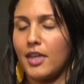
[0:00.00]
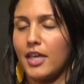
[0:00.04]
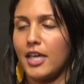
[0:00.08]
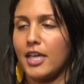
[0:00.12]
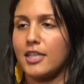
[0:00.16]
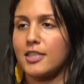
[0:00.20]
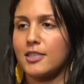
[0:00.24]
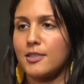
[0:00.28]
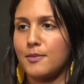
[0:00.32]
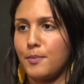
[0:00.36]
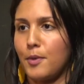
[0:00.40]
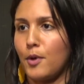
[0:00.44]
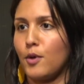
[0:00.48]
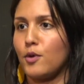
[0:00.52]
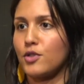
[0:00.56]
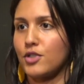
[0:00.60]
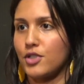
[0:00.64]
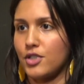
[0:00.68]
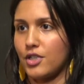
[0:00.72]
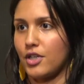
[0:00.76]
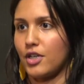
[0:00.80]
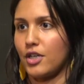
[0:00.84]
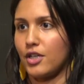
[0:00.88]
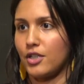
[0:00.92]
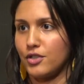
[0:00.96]

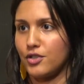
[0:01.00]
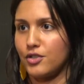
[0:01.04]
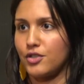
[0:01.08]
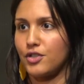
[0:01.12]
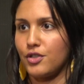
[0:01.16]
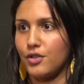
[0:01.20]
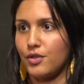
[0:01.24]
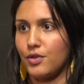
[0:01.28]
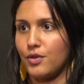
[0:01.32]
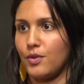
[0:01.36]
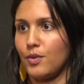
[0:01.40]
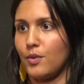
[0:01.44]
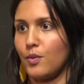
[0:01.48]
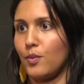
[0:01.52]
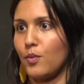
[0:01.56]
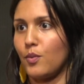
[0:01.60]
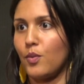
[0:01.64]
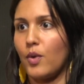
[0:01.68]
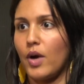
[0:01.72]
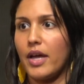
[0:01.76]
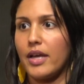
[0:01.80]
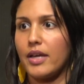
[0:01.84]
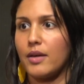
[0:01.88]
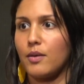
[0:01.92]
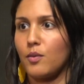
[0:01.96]
exposure to
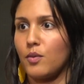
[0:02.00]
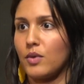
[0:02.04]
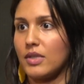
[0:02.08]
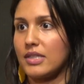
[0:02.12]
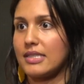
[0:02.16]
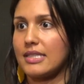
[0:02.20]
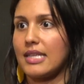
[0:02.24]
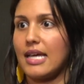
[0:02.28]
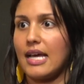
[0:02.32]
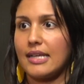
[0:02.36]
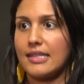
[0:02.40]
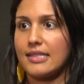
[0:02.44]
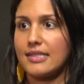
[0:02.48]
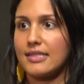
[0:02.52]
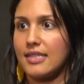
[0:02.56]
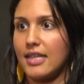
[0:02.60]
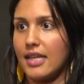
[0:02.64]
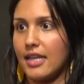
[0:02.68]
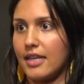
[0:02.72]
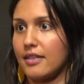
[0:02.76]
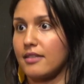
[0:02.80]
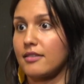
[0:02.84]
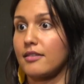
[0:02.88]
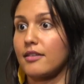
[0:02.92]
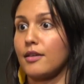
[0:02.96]
what was
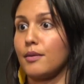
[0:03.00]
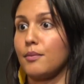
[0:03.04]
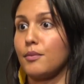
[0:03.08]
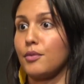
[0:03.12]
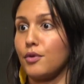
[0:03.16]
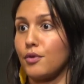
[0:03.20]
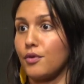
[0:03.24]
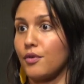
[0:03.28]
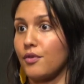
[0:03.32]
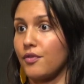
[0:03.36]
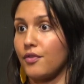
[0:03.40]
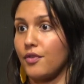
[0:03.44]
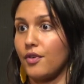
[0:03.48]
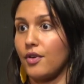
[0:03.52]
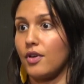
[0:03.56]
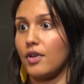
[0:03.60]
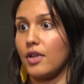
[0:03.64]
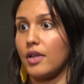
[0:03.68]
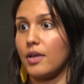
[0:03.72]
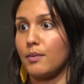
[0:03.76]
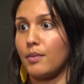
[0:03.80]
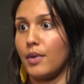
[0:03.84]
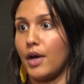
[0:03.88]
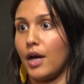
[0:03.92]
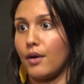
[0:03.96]
aesthetically beautiful
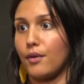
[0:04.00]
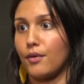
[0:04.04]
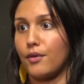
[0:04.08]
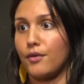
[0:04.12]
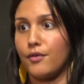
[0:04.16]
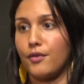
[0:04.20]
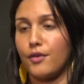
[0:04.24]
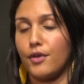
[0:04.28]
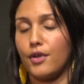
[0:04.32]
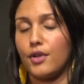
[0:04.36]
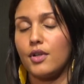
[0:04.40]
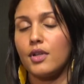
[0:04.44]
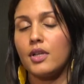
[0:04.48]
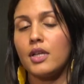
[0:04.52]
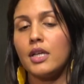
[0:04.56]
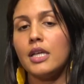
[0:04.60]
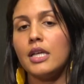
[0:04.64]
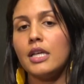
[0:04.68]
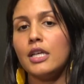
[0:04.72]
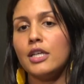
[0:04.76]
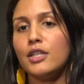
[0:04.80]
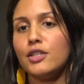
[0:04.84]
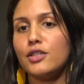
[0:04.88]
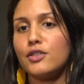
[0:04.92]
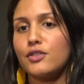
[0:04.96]
and powerful.
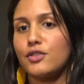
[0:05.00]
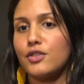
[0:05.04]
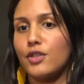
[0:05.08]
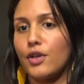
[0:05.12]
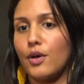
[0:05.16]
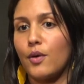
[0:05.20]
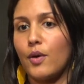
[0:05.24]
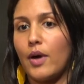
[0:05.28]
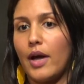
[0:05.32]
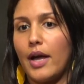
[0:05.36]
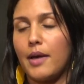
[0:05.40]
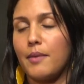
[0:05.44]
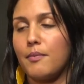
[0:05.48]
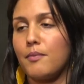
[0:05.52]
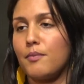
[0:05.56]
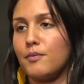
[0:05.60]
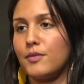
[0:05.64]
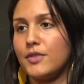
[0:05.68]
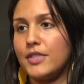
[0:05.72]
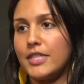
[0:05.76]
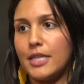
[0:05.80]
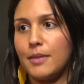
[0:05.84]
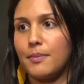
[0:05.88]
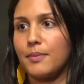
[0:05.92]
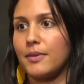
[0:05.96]
So
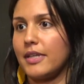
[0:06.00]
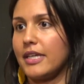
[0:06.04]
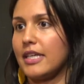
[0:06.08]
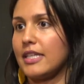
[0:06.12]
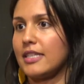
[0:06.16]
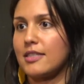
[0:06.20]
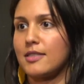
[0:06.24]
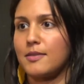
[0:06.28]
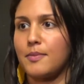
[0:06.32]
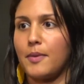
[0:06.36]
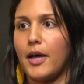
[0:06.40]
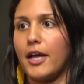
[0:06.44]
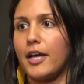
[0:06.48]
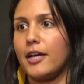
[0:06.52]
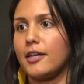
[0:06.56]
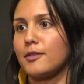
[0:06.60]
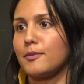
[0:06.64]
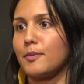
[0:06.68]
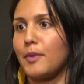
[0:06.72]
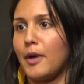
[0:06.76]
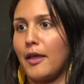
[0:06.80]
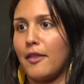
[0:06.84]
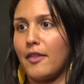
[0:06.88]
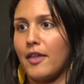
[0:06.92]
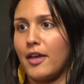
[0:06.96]
I'm deeply
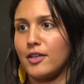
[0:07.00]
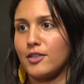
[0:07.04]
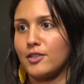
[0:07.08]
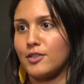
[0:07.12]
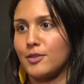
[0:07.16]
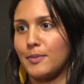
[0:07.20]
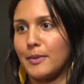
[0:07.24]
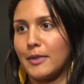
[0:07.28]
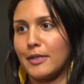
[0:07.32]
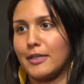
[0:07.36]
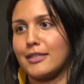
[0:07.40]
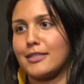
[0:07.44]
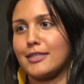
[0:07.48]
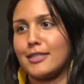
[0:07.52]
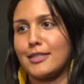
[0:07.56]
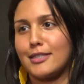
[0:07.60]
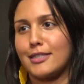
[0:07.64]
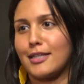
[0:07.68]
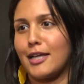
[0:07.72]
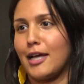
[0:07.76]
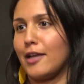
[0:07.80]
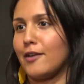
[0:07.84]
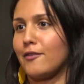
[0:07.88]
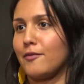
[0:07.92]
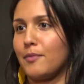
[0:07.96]
inspired by that just because
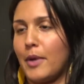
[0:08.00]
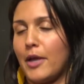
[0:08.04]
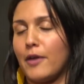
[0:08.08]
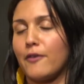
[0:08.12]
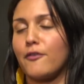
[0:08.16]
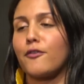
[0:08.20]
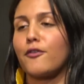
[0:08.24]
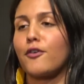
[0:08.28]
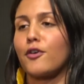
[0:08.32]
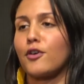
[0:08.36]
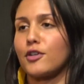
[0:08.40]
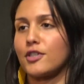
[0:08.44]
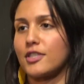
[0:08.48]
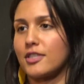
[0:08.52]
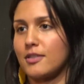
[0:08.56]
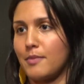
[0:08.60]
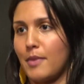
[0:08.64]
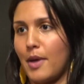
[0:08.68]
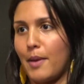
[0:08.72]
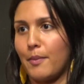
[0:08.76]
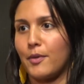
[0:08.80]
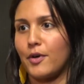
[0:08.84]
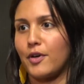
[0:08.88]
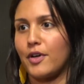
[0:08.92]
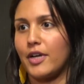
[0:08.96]
it's kind of my first
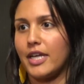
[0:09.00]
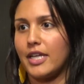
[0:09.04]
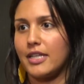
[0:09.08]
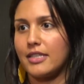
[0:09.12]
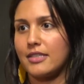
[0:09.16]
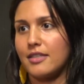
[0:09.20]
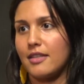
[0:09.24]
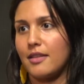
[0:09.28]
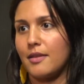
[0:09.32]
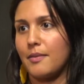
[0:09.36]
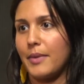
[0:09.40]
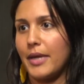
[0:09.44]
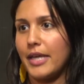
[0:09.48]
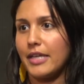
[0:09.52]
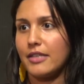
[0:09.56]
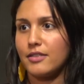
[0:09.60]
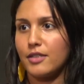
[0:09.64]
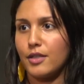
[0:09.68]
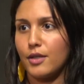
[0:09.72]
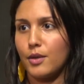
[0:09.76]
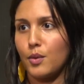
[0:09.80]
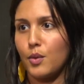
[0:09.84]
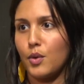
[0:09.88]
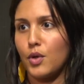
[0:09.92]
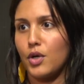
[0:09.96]
memory into the
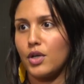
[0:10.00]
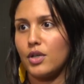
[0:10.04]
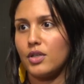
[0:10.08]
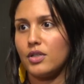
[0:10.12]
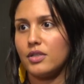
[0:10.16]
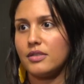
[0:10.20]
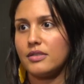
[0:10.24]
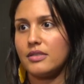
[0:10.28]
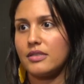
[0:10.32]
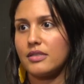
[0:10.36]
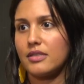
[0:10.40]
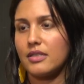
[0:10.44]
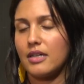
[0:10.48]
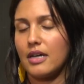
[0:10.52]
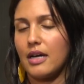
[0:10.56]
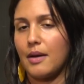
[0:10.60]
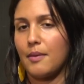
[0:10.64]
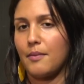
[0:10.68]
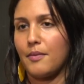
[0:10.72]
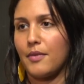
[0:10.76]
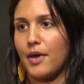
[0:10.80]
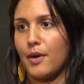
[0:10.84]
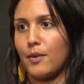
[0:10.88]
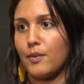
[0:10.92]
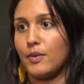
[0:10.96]
painting world
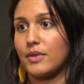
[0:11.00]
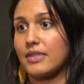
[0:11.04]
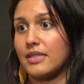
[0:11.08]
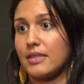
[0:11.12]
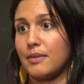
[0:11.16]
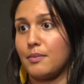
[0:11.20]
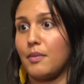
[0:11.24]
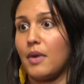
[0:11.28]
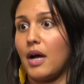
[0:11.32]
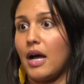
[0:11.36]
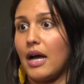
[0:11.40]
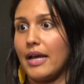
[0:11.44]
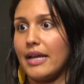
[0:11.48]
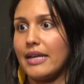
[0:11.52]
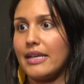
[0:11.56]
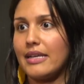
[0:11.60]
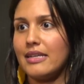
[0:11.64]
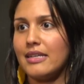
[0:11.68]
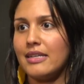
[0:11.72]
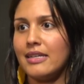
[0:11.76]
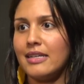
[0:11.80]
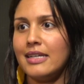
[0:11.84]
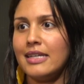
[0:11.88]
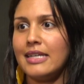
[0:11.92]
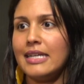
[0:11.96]
um, that wasn't
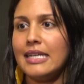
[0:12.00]
mine.